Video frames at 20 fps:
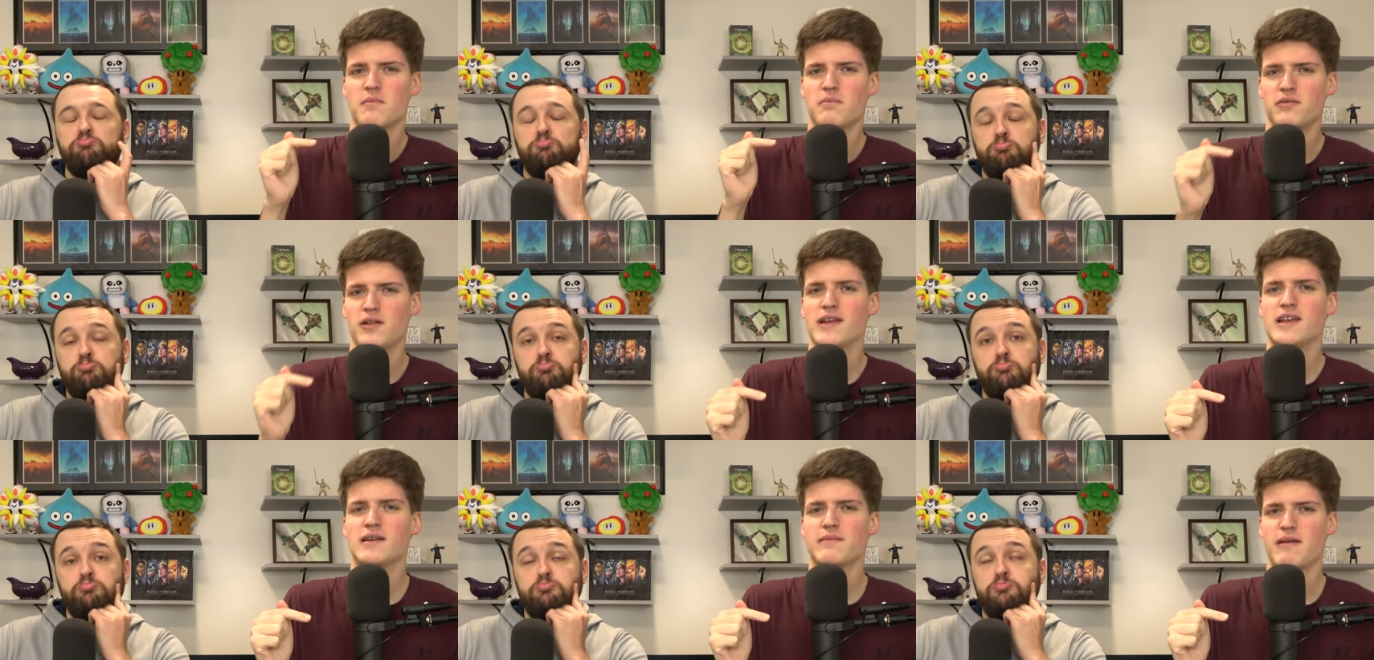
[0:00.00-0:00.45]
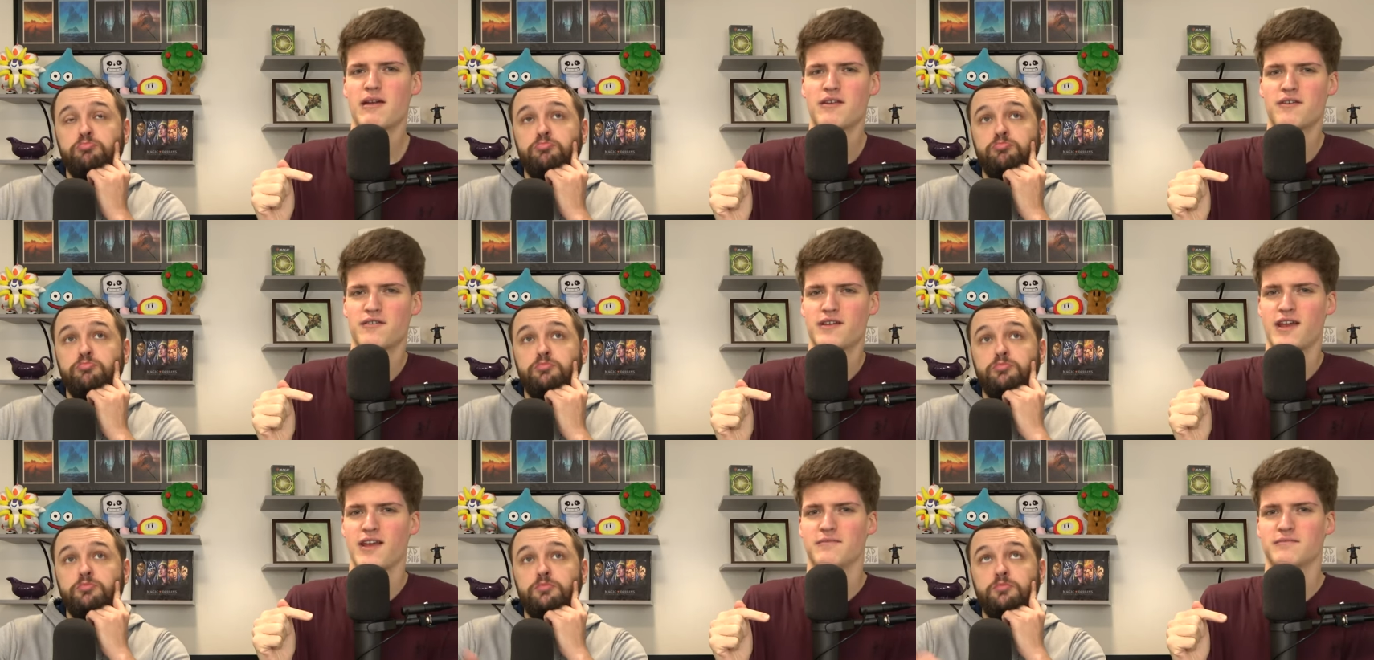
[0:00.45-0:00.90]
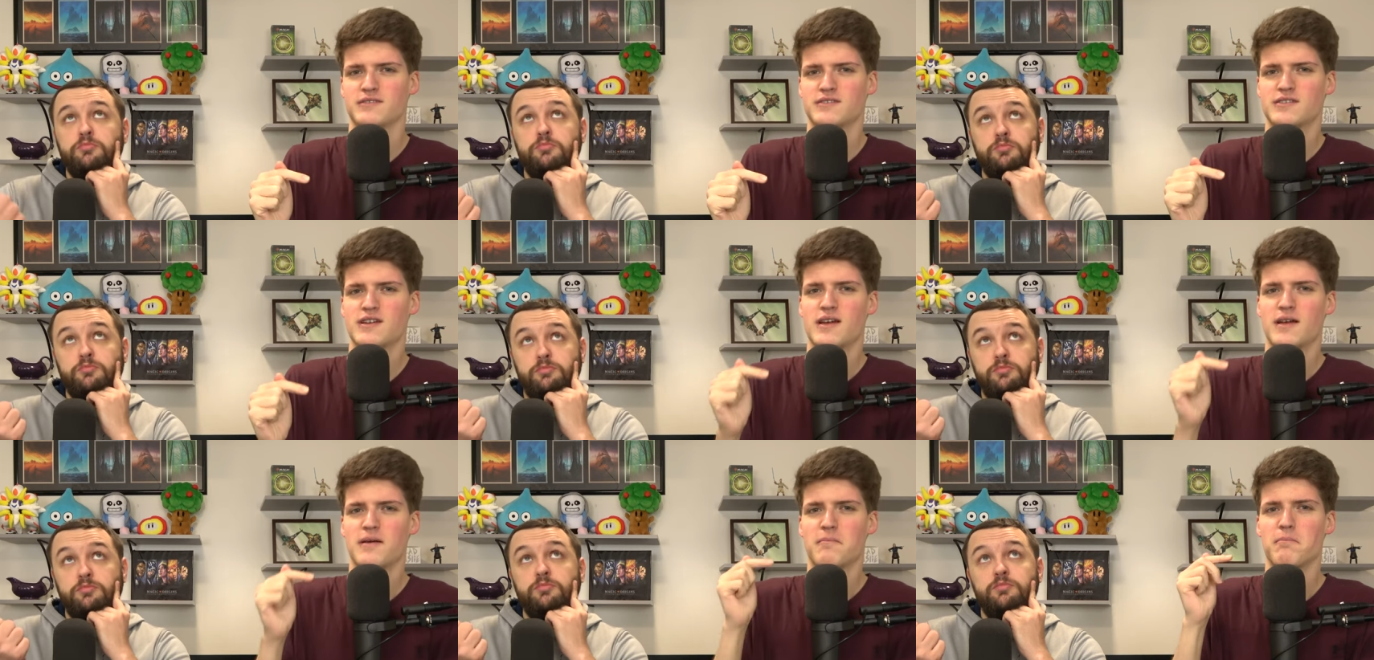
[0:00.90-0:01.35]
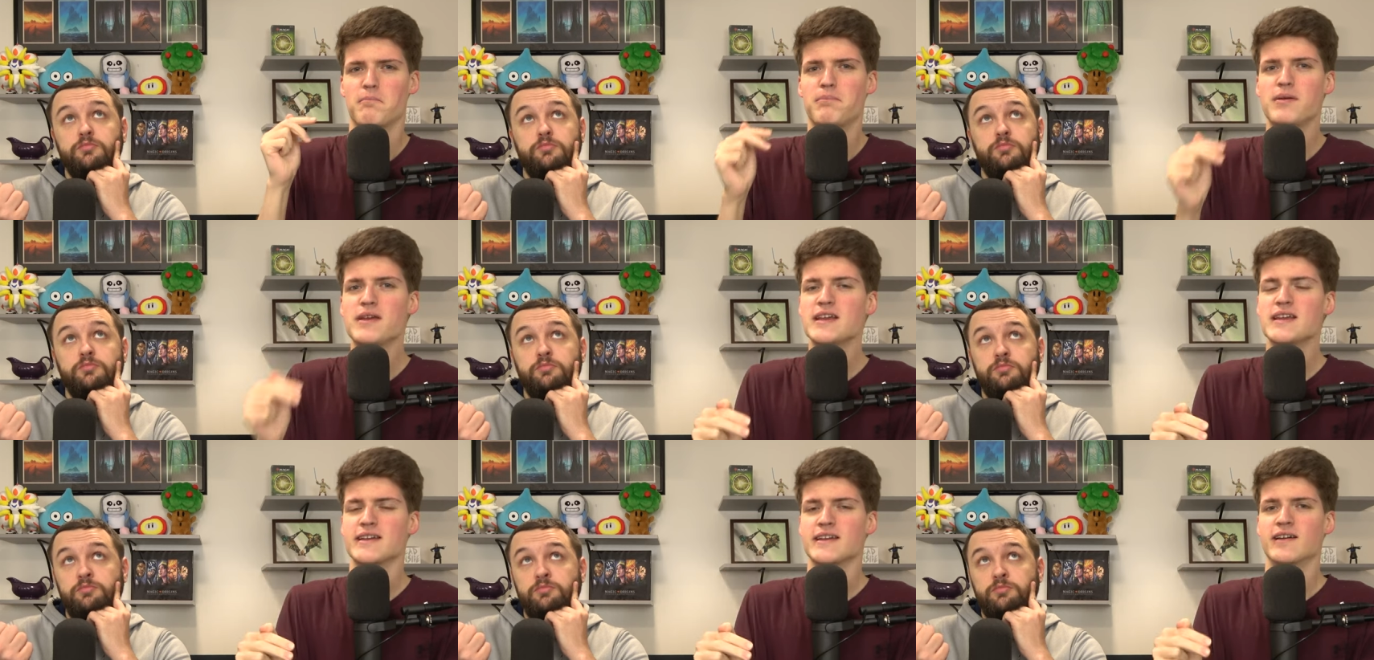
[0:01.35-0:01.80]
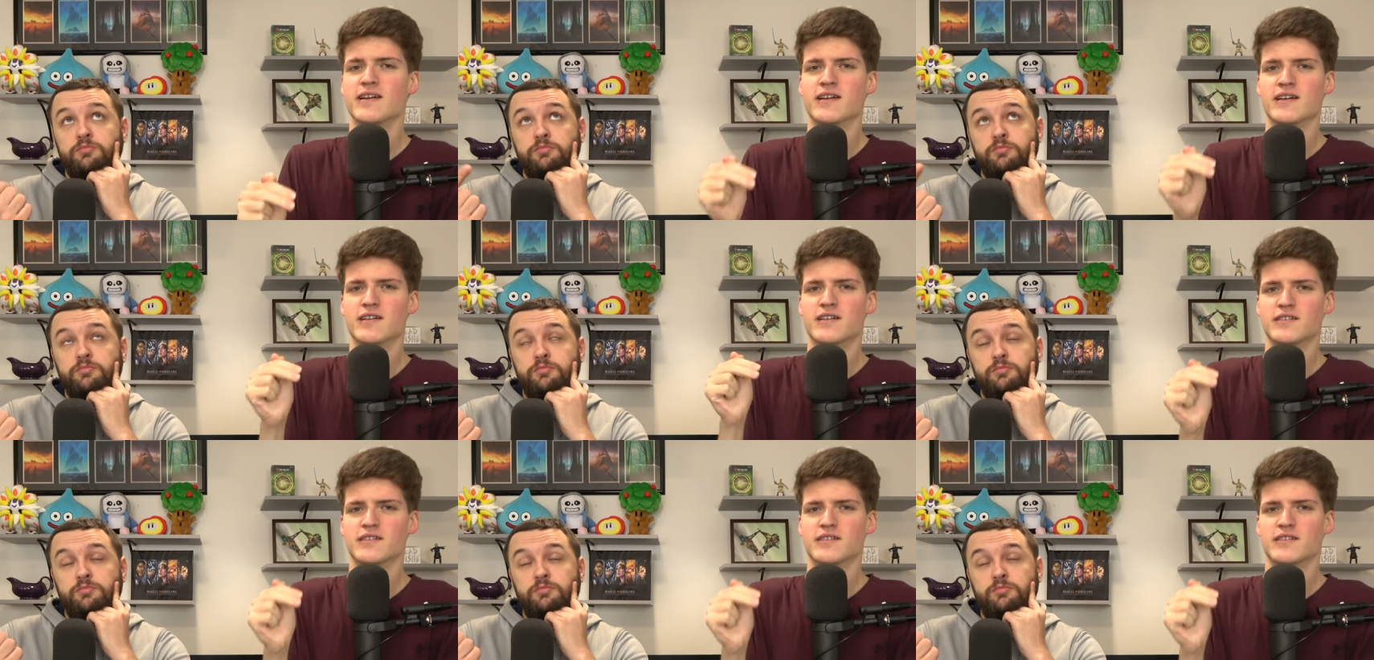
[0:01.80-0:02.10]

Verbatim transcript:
Speaker 1: play Commander games, B,